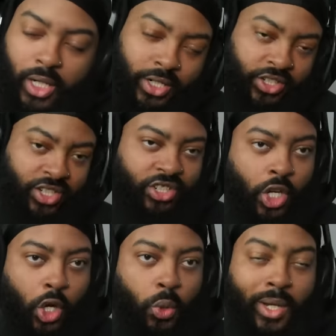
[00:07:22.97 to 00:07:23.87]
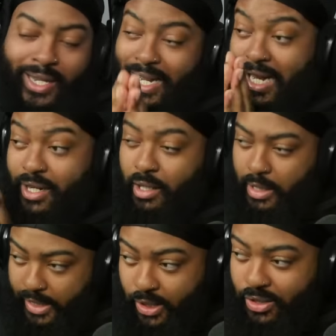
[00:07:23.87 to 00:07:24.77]
Just know at a
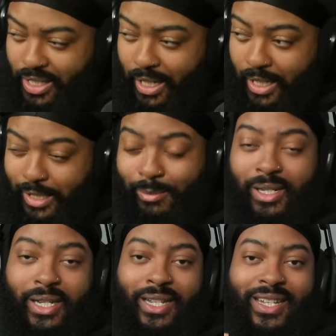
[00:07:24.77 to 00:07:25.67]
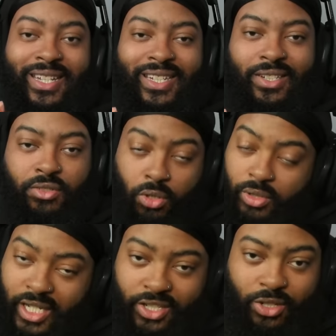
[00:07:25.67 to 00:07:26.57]
later time you gonna
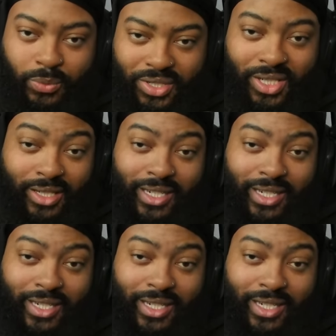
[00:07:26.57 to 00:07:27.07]
catch your receipt.